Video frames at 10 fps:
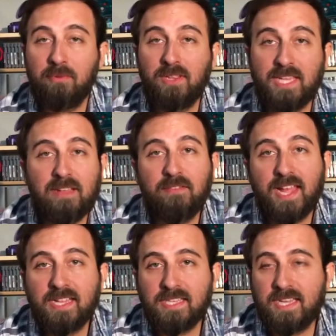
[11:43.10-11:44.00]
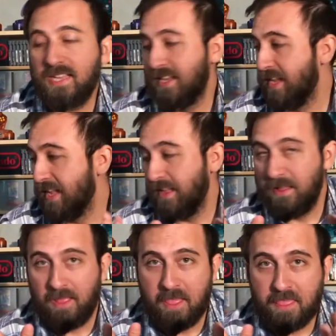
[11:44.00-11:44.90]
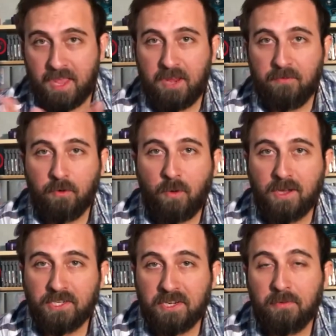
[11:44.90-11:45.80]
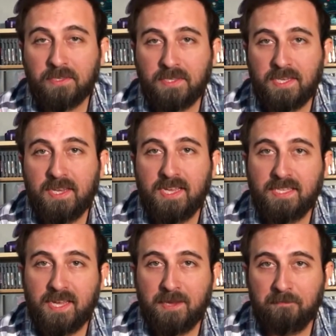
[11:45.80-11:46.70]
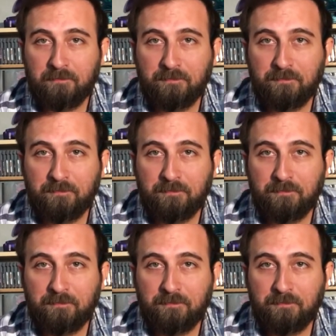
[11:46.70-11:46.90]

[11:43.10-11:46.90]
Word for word: believe that's it. Thank you for watching, and we'll see you next time.